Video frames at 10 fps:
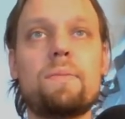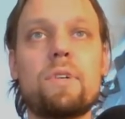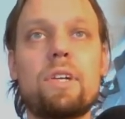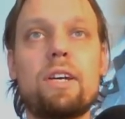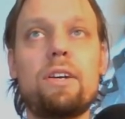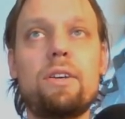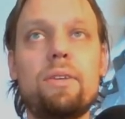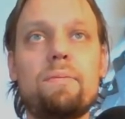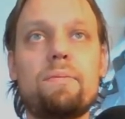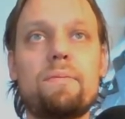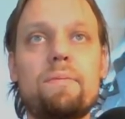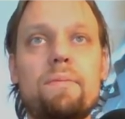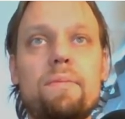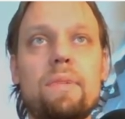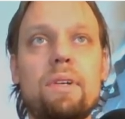Okay,
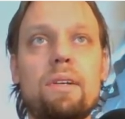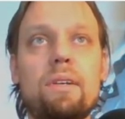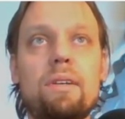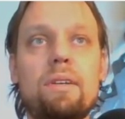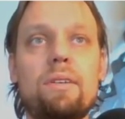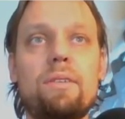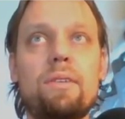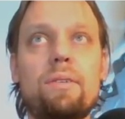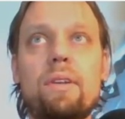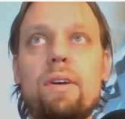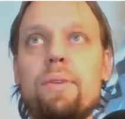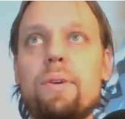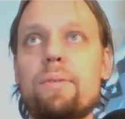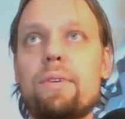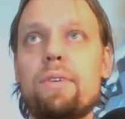so now we
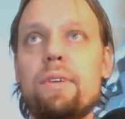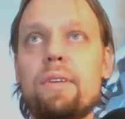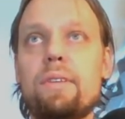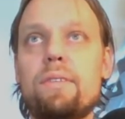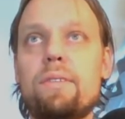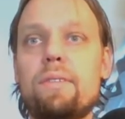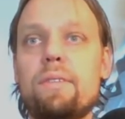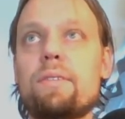ordered it.